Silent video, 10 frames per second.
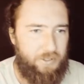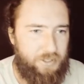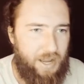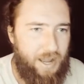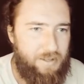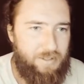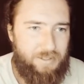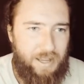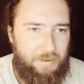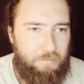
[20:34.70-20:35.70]
size is
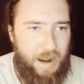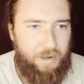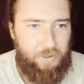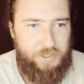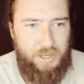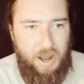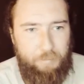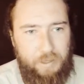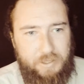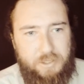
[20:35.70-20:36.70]
like
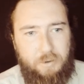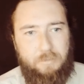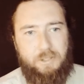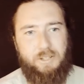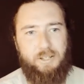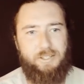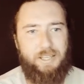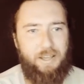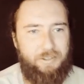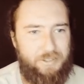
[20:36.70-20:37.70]
microscopic, so I'm just gonna
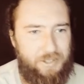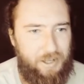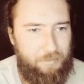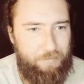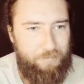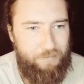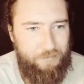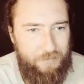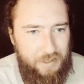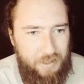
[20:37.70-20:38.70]
scale this up.
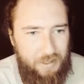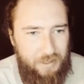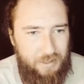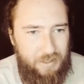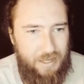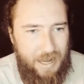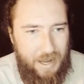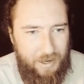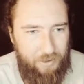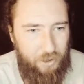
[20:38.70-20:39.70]

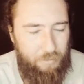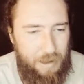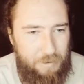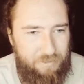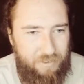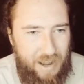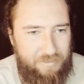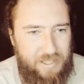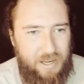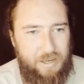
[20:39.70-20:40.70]
I don't know, maybe 5
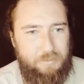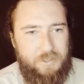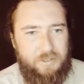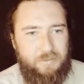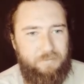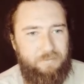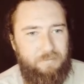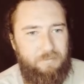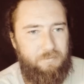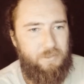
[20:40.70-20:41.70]
times.
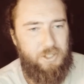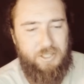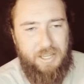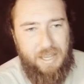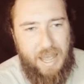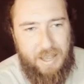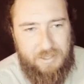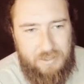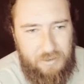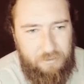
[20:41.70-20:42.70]
Just hit
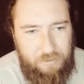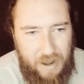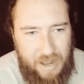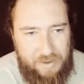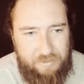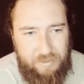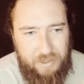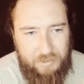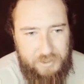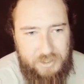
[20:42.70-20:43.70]
S5.
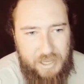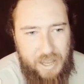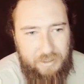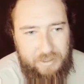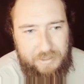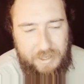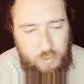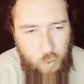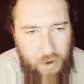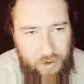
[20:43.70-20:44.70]
It'll scale it as
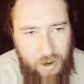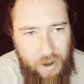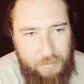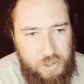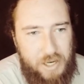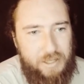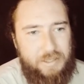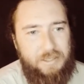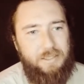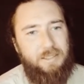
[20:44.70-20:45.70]
one
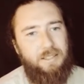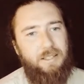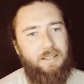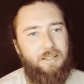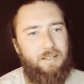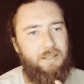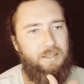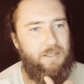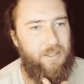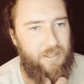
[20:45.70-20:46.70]
object
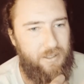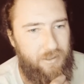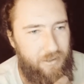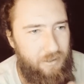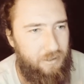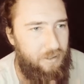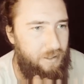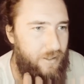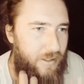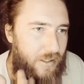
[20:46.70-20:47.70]
in
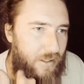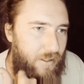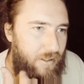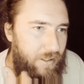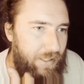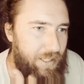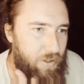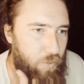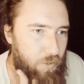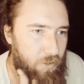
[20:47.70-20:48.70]

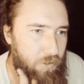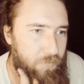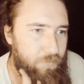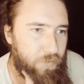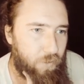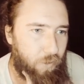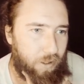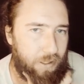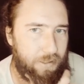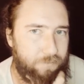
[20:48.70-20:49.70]
equal
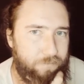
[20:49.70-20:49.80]
or